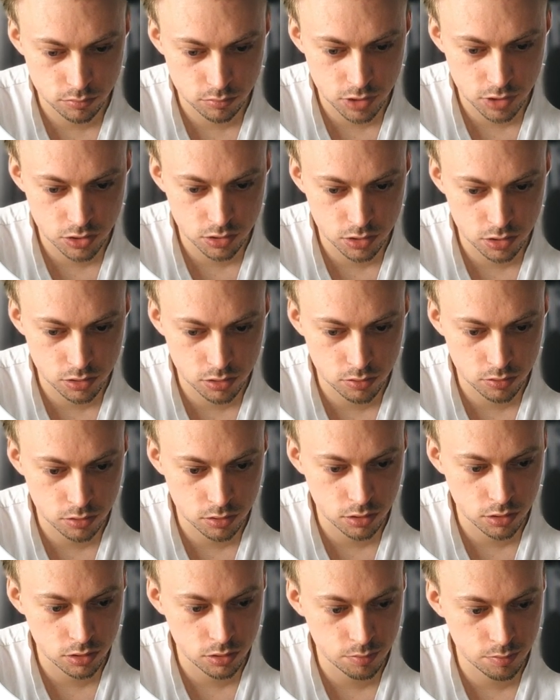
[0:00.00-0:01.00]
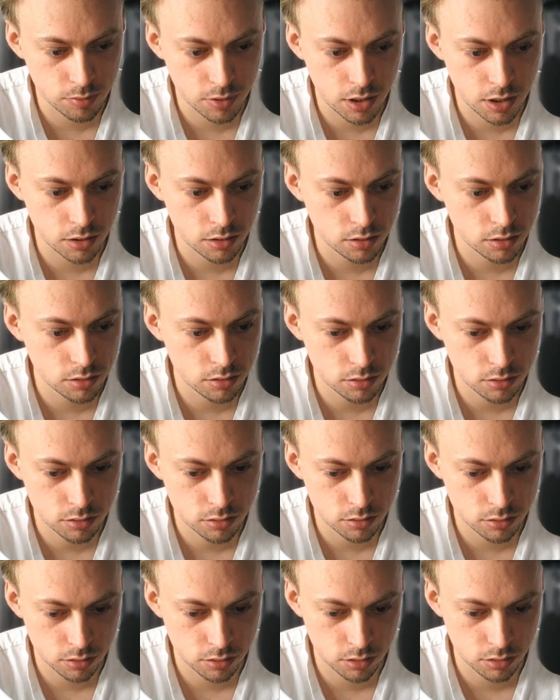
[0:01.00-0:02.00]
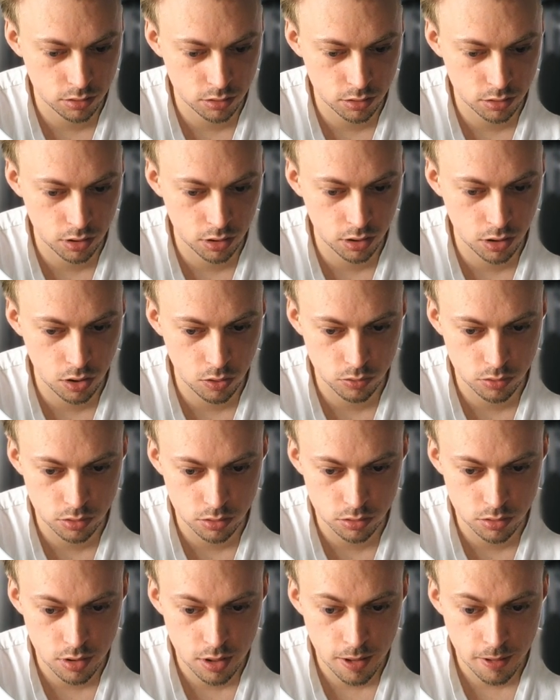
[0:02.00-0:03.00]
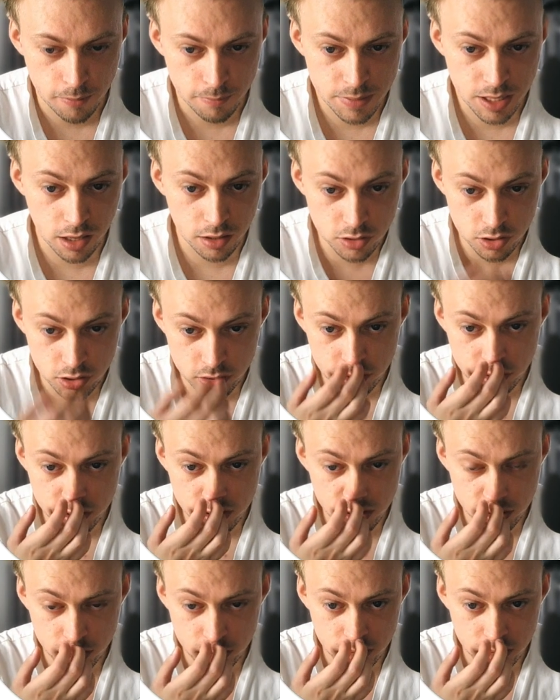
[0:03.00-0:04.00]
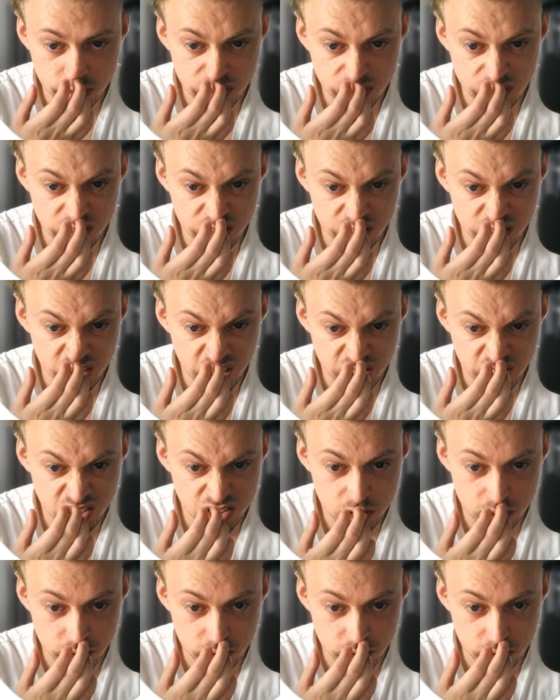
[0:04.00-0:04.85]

let's just use this plant alone. Yeah, let's